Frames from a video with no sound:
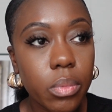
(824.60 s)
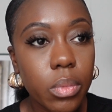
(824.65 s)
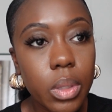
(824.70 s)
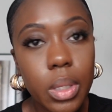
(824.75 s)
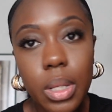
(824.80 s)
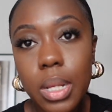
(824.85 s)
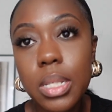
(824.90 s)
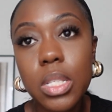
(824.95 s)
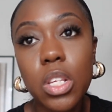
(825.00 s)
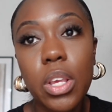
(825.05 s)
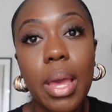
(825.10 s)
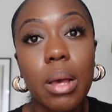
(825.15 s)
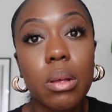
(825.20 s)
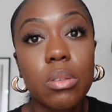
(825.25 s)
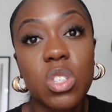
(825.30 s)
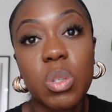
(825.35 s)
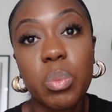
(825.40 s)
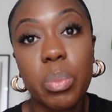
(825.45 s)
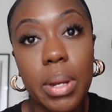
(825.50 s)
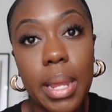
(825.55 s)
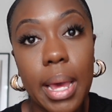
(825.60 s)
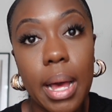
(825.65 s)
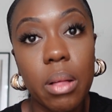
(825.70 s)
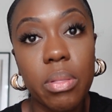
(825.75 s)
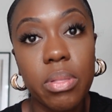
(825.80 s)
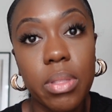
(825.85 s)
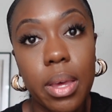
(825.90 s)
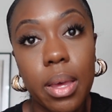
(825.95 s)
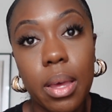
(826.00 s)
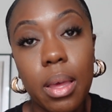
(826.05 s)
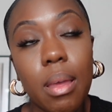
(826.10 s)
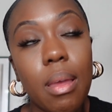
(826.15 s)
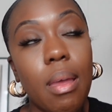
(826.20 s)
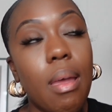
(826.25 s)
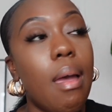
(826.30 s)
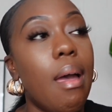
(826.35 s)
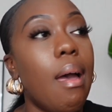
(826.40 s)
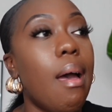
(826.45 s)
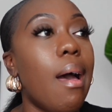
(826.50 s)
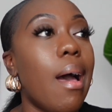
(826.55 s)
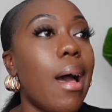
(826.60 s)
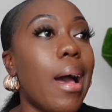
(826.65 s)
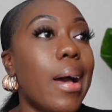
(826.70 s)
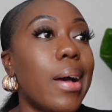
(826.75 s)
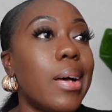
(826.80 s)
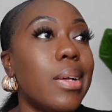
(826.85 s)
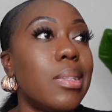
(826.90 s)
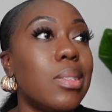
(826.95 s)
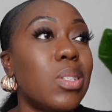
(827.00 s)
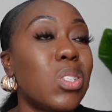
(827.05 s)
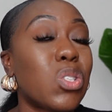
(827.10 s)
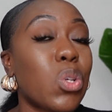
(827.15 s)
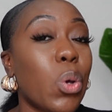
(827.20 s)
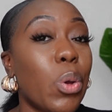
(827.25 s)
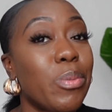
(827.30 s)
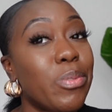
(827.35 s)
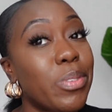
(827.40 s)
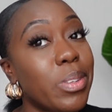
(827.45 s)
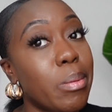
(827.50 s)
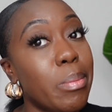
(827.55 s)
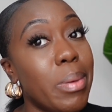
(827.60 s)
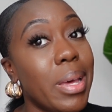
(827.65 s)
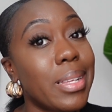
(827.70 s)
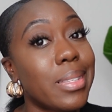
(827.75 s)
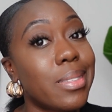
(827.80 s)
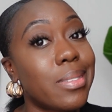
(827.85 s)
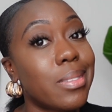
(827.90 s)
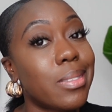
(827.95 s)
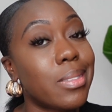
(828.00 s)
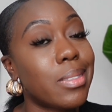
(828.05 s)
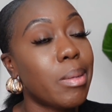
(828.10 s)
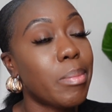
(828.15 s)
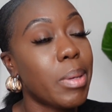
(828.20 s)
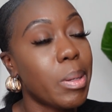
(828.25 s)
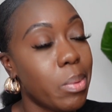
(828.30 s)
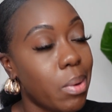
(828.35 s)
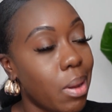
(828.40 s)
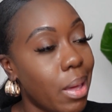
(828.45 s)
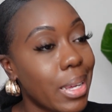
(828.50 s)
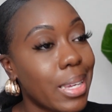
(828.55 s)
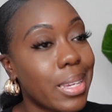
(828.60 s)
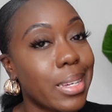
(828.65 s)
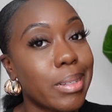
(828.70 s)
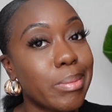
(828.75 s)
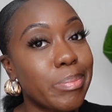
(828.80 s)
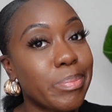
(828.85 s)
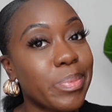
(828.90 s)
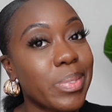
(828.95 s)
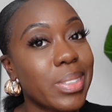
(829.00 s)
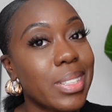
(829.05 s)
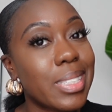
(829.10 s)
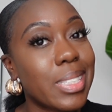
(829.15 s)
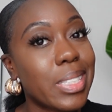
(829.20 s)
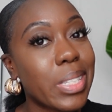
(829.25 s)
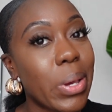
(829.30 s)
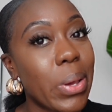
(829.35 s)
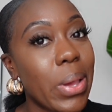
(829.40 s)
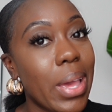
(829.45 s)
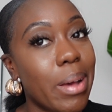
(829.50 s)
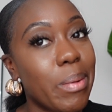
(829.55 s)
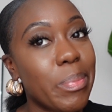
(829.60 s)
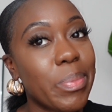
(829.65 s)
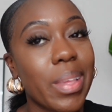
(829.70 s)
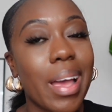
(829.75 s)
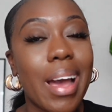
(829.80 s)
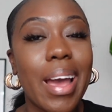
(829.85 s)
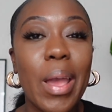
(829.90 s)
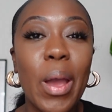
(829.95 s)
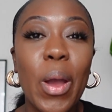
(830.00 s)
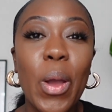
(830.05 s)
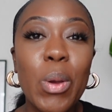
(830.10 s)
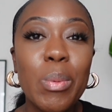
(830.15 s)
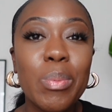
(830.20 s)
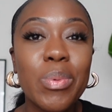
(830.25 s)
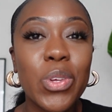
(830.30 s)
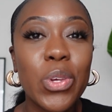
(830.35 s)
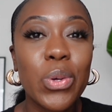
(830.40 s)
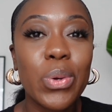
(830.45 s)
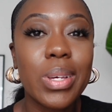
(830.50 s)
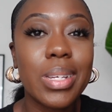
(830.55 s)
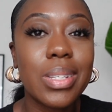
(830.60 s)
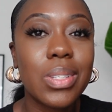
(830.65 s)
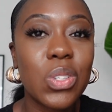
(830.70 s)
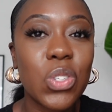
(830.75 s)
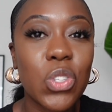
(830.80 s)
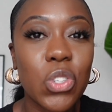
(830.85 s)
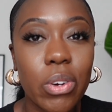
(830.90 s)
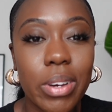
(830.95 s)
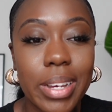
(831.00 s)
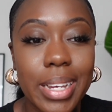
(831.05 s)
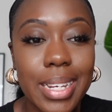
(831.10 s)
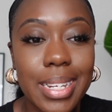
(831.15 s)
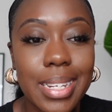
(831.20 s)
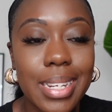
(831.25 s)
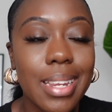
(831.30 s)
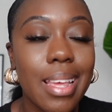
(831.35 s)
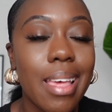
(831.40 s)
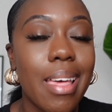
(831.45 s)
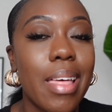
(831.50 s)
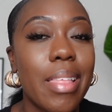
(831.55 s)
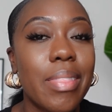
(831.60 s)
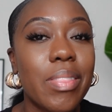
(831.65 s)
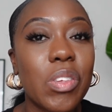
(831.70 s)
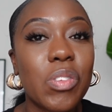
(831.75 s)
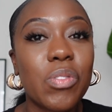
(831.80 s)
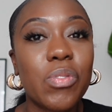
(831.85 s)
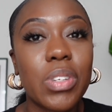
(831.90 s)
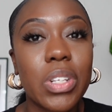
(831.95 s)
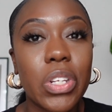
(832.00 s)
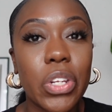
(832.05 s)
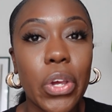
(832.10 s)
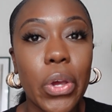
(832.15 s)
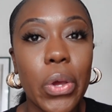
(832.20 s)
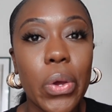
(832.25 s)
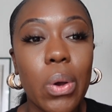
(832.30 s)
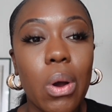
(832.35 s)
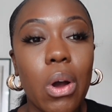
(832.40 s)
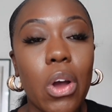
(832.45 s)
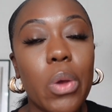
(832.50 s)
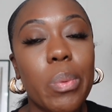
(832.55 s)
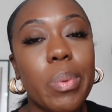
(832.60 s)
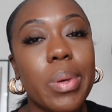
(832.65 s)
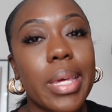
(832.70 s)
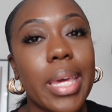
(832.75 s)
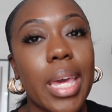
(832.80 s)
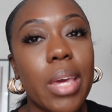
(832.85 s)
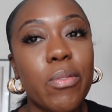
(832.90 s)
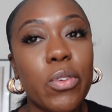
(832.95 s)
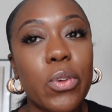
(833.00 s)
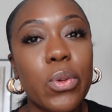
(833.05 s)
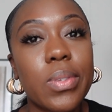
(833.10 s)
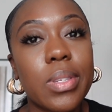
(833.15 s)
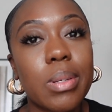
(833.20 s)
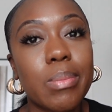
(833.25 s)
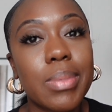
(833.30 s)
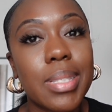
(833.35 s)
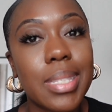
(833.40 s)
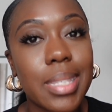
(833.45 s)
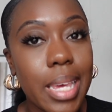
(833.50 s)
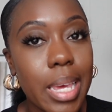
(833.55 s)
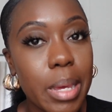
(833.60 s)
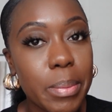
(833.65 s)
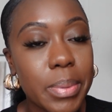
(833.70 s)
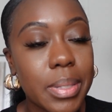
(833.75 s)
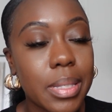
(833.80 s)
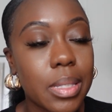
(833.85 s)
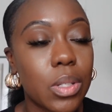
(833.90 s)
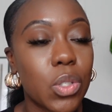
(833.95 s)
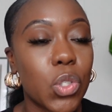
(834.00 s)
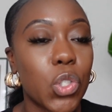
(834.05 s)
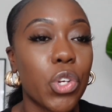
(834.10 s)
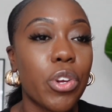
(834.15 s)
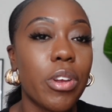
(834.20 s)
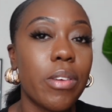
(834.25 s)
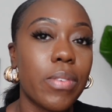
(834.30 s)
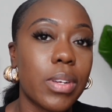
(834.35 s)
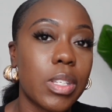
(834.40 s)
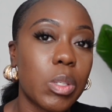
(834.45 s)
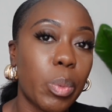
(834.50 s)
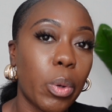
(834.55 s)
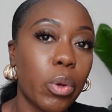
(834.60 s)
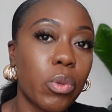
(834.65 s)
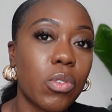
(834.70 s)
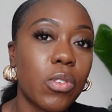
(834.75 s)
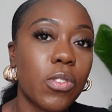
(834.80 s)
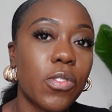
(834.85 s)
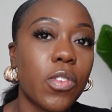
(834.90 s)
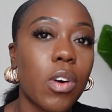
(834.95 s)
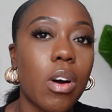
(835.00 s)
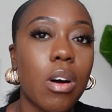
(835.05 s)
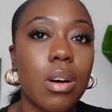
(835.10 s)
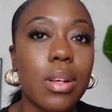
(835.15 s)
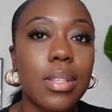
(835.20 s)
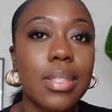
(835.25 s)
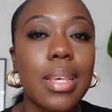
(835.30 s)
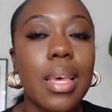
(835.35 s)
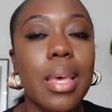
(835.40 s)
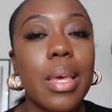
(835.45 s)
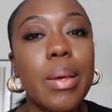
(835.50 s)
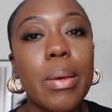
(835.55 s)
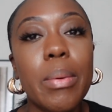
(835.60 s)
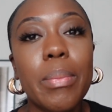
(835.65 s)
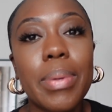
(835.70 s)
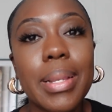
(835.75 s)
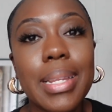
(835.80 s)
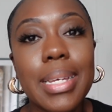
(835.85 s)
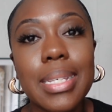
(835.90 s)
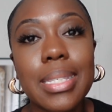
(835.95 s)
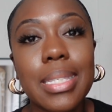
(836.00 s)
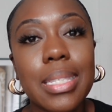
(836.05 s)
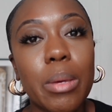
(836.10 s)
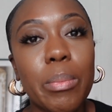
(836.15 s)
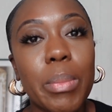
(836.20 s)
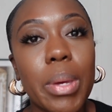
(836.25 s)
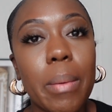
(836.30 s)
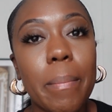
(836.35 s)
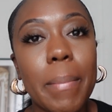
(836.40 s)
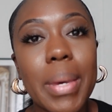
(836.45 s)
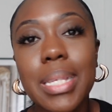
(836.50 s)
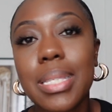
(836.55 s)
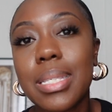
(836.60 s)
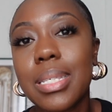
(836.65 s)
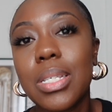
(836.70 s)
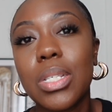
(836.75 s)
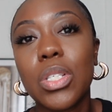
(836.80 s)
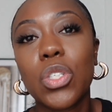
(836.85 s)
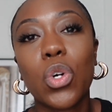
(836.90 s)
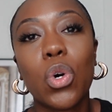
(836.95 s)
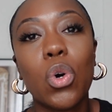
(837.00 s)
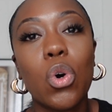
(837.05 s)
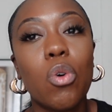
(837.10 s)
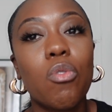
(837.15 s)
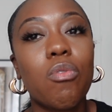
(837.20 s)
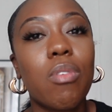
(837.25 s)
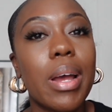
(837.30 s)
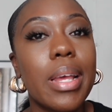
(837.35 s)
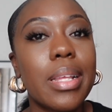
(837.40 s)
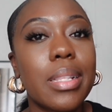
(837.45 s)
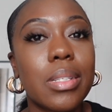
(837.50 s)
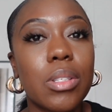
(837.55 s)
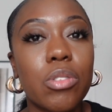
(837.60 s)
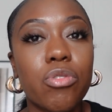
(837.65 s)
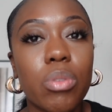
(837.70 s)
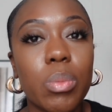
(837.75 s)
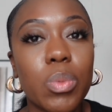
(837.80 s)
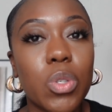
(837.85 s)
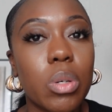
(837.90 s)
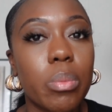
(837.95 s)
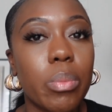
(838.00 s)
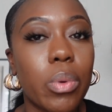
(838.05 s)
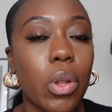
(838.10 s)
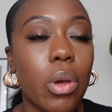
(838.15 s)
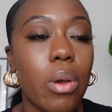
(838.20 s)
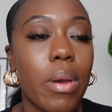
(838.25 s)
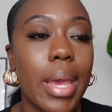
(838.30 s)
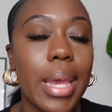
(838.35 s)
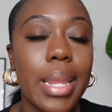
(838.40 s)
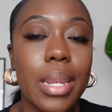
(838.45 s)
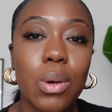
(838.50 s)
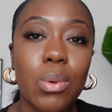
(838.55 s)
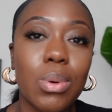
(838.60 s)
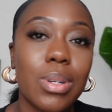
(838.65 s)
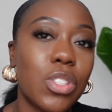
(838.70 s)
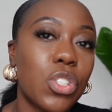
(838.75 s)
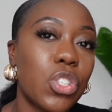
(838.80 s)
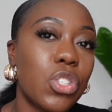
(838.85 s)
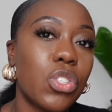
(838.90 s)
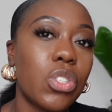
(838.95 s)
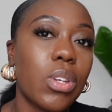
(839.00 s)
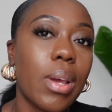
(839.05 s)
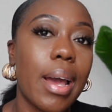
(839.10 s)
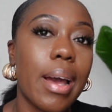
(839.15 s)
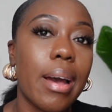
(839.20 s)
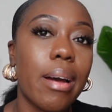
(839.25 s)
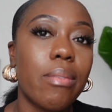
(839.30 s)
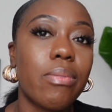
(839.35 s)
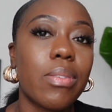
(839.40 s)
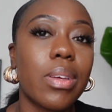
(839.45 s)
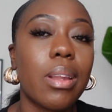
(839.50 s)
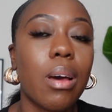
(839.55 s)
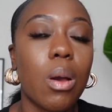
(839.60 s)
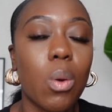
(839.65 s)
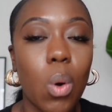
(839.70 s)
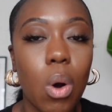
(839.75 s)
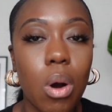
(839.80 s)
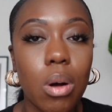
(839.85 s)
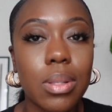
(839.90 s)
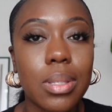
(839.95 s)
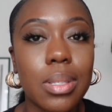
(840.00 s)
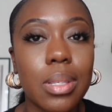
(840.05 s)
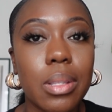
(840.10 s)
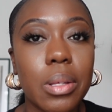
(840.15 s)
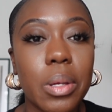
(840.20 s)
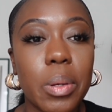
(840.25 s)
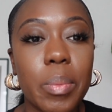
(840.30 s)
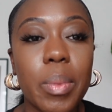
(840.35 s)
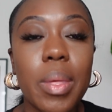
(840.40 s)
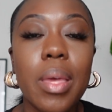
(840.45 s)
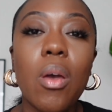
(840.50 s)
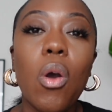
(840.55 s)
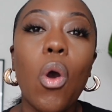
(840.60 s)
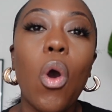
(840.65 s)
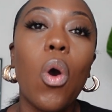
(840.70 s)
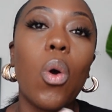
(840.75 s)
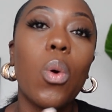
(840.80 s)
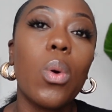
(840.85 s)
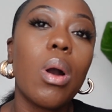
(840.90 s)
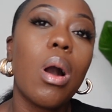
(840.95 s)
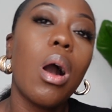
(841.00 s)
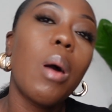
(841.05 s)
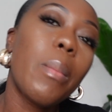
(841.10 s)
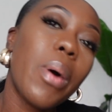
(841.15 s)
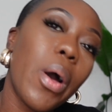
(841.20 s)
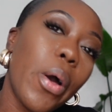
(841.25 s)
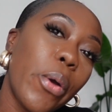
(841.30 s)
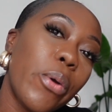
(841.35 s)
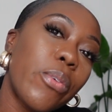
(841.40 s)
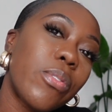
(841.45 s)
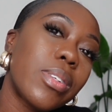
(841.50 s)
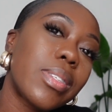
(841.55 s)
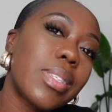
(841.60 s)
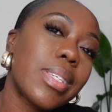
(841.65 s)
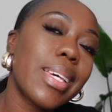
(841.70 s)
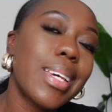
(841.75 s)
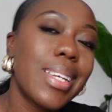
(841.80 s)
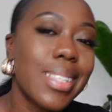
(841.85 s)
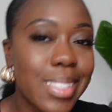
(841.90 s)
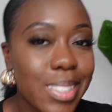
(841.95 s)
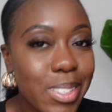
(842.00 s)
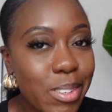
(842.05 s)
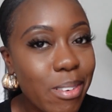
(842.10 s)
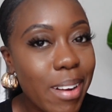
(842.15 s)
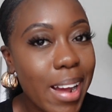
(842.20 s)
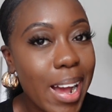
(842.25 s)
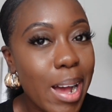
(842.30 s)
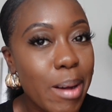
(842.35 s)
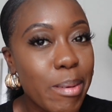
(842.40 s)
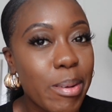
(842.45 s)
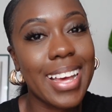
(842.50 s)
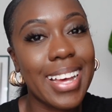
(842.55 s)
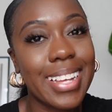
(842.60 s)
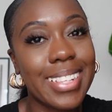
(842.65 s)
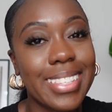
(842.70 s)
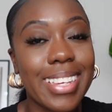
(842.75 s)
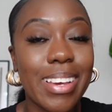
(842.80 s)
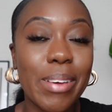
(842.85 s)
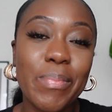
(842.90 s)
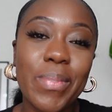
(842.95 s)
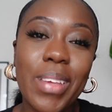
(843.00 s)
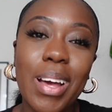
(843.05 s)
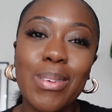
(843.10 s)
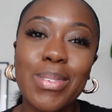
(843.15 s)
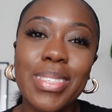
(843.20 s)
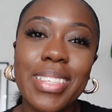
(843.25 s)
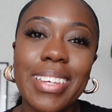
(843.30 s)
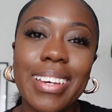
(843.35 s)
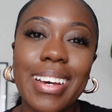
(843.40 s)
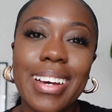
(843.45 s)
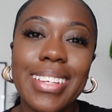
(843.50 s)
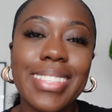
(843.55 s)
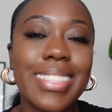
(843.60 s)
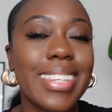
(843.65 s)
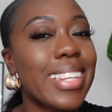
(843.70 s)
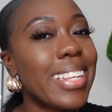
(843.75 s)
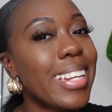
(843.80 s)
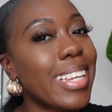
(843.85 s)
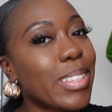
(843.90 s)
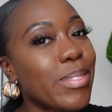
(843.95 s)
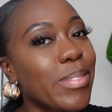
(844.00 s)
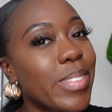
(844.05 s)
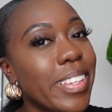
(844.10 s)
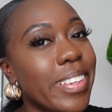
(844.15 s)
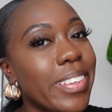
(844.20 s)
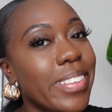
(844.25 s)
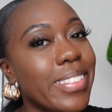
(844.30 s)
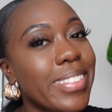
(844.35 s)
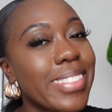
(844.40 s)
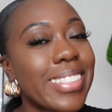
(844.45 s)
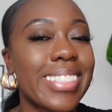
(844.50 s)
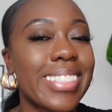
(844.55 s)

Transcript: So yeah, just put it out there and just hope for the best, that people like it. So yeah, I hope you enjoyed this video. I hope it gave you some tips. Sorry if I spoke too fast. Please send me a message or write in the description below any questions you have and I will answer them, or come over to Instagram. And yeah, I'll see you guys in the next video.